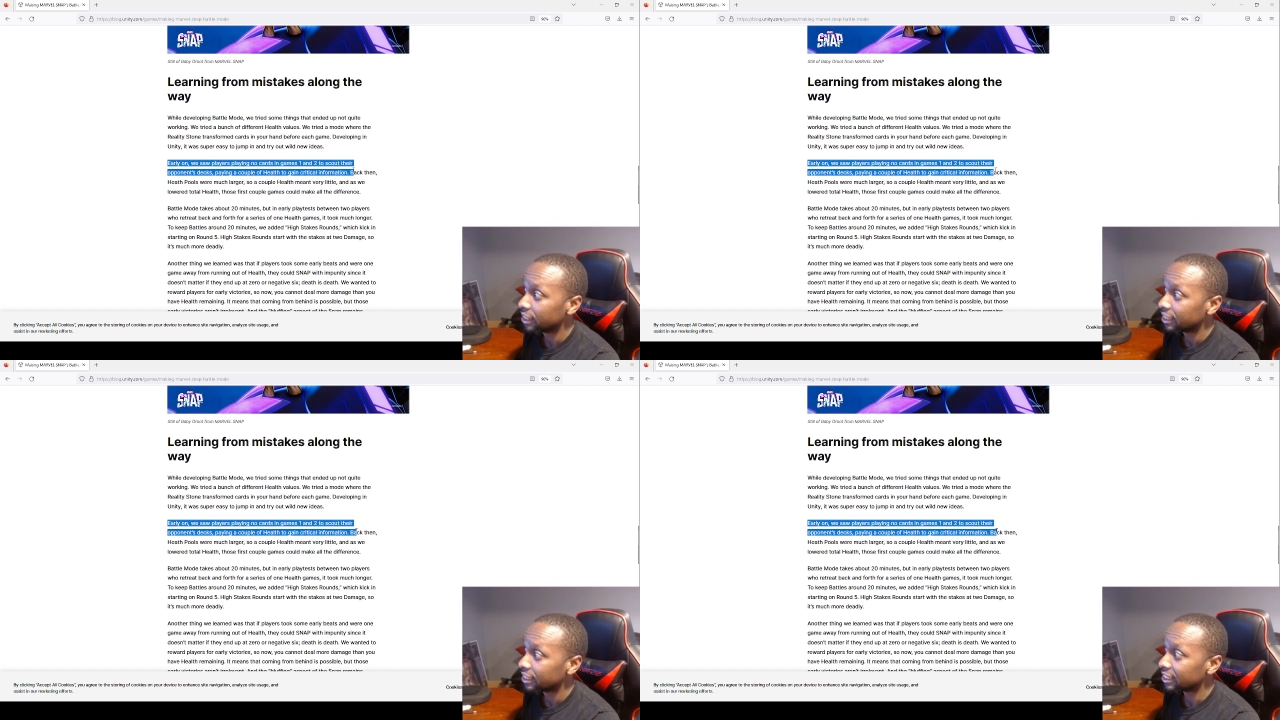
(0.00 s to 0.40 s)

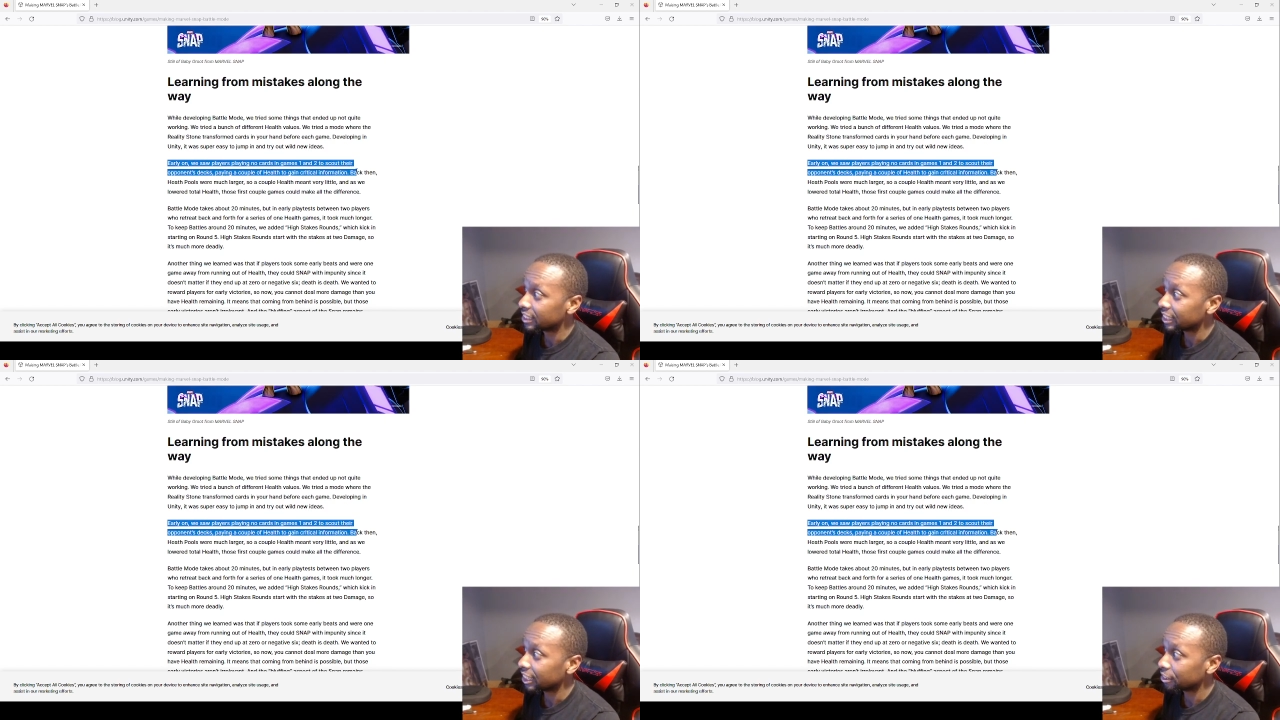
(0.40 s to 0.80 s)
to
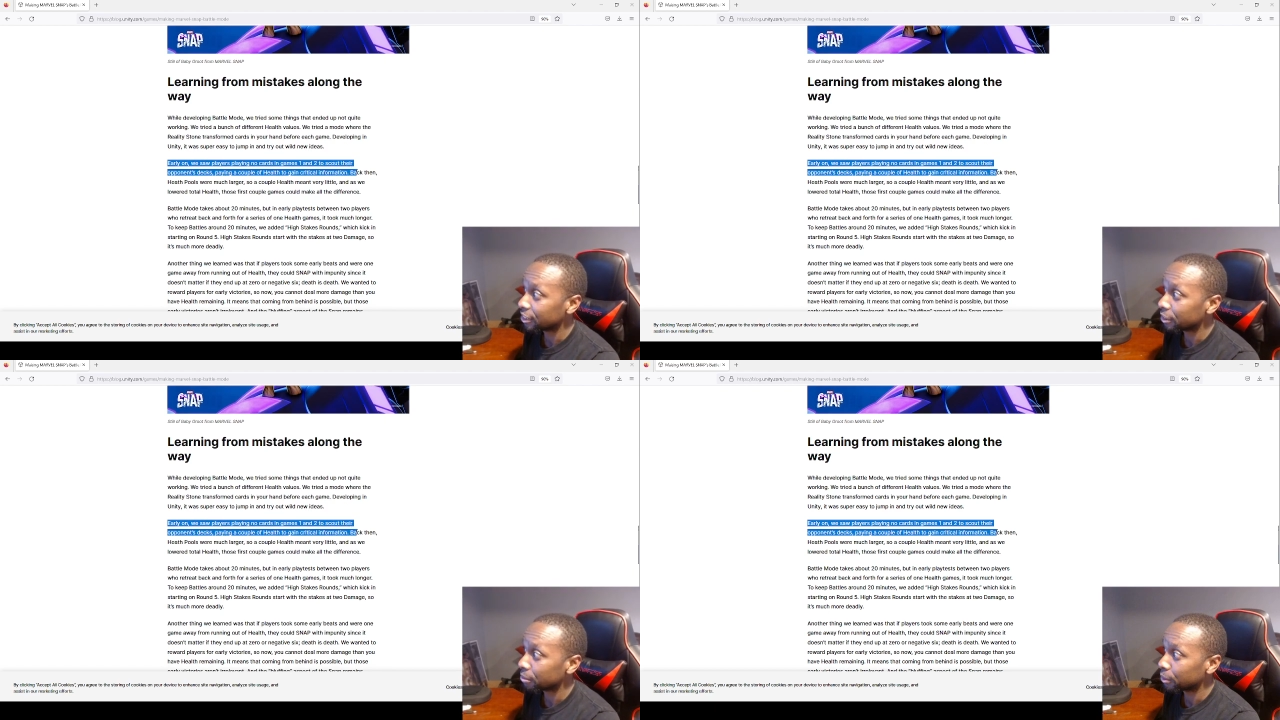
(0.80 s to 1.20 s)
scout their
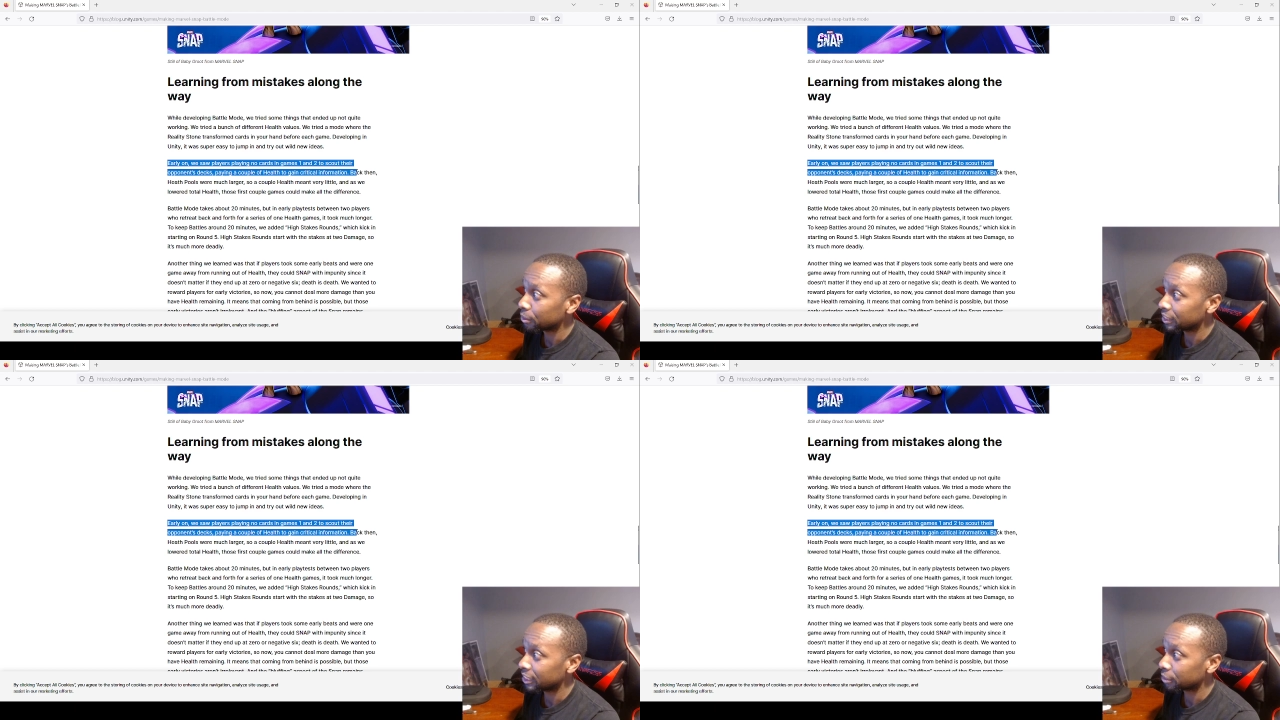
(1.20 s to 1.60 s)
opponent's
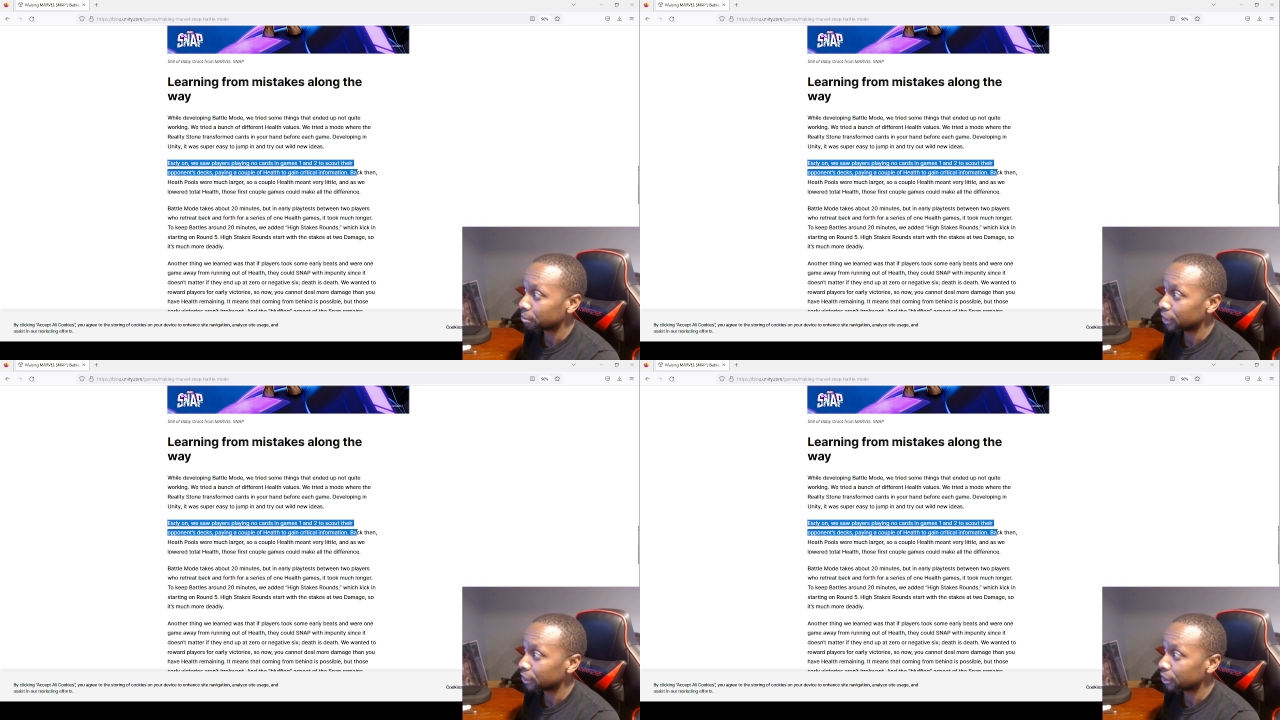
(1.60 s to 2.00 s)
decks, paying
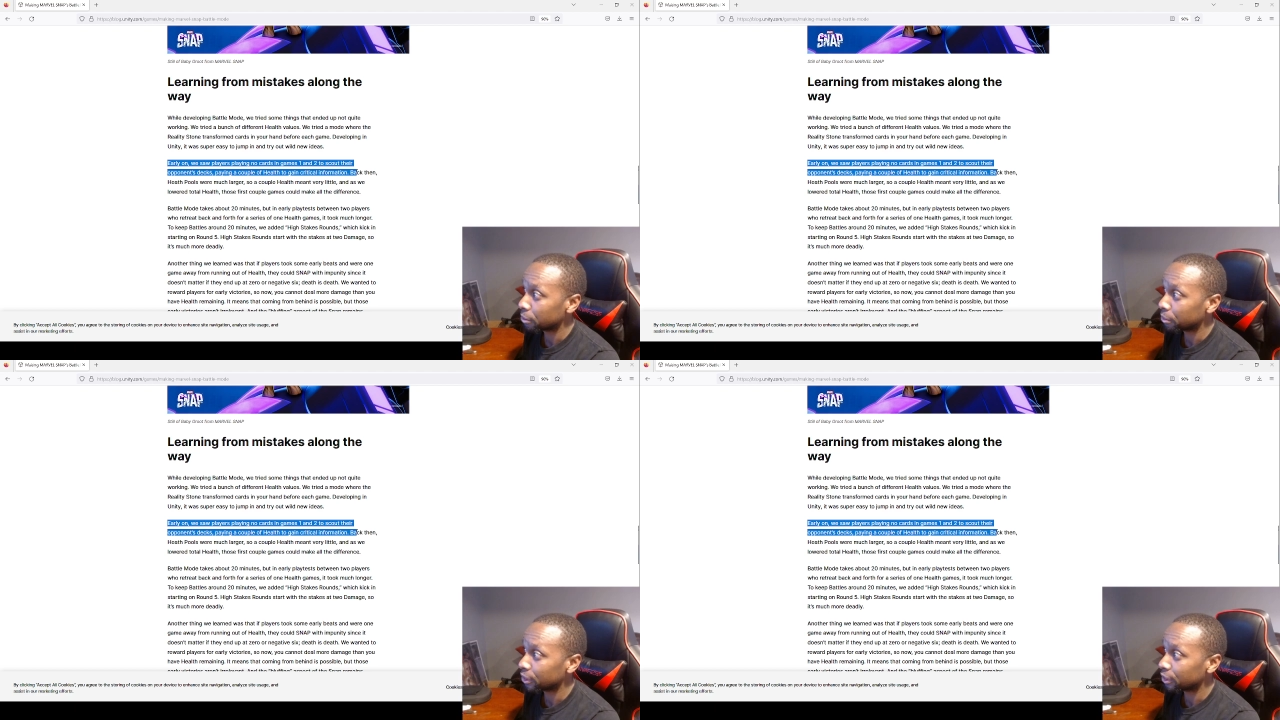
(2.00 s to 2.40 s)
a couple
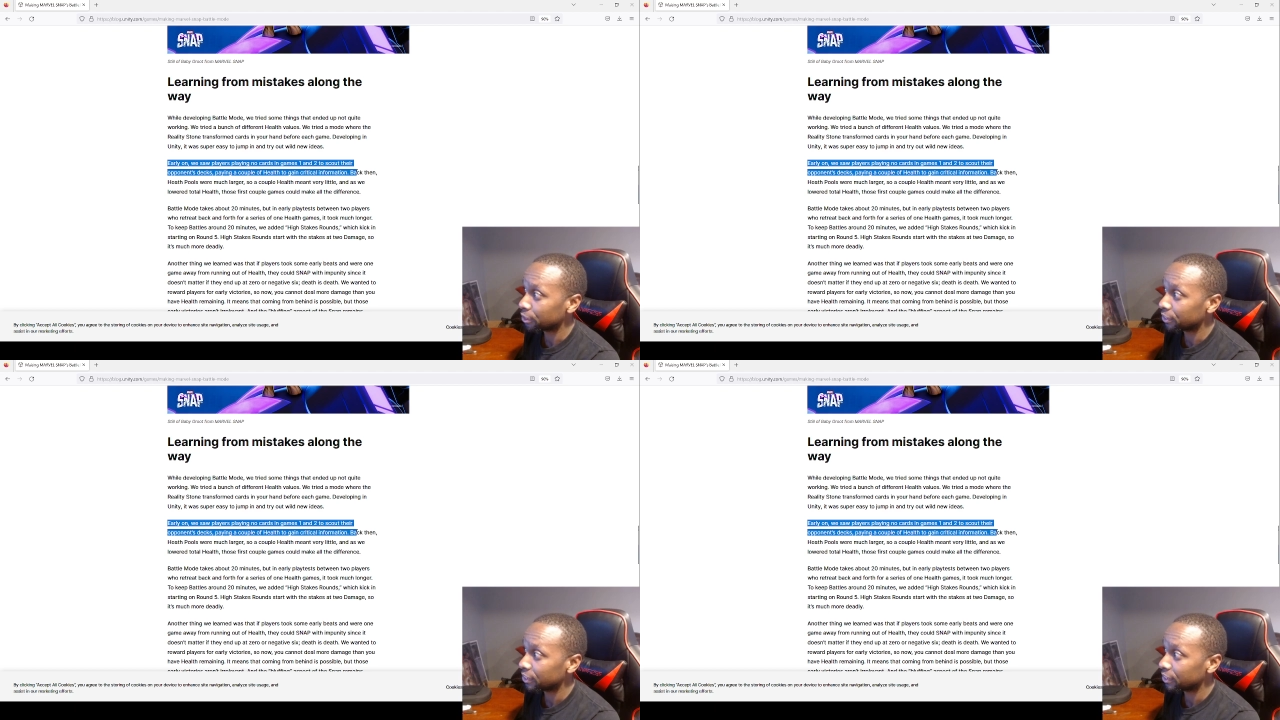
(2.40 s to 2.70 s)
of health